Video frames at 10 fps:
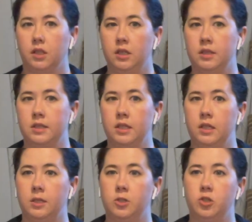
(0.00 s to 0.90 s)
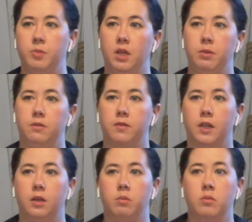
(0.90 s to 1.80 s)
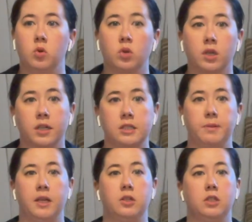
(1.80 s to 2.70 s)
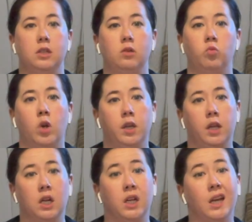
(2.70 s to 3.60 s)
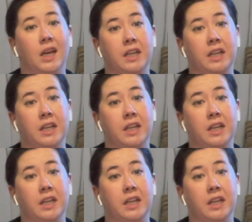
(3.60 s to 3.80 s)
easy? Did you maybe find more expansion in one area?